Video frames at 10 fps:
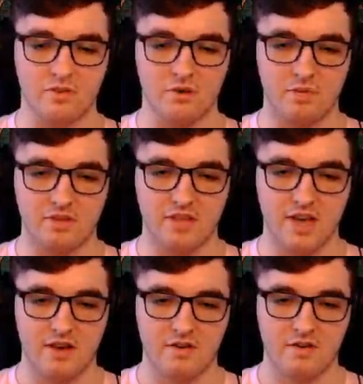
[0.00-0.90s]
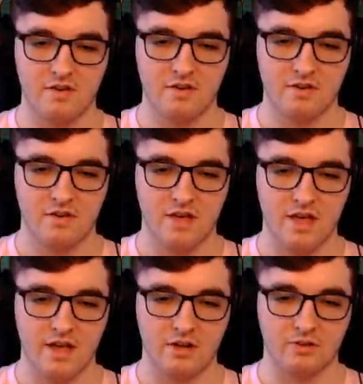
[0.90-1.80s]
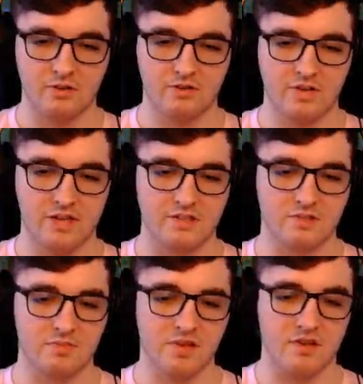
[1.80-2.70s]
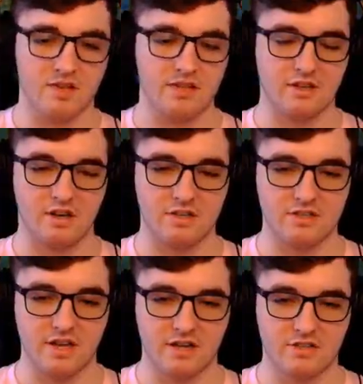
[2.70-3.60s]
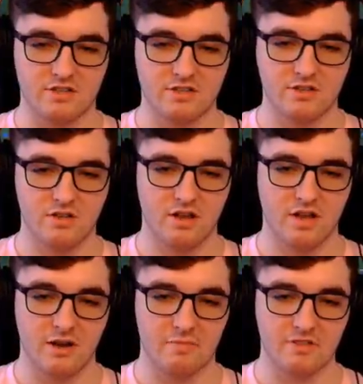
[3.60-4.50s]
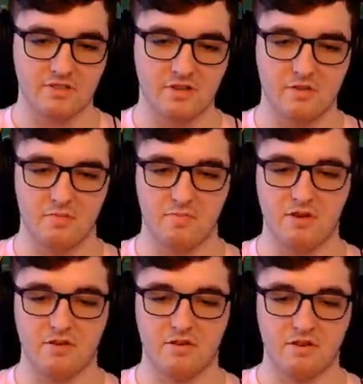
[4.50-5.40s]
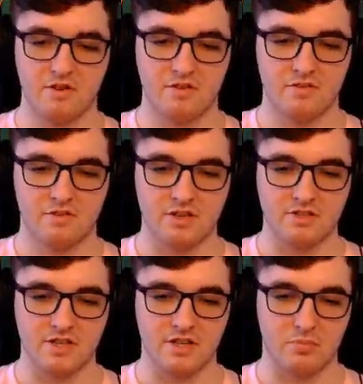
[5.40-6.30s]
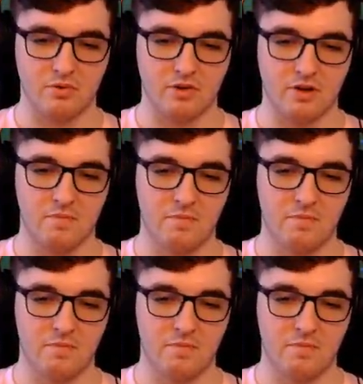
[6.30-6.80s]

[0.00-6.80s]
worry about that. Angle, get the speed, get the contact. Kind of mess it up, but you guys get the point.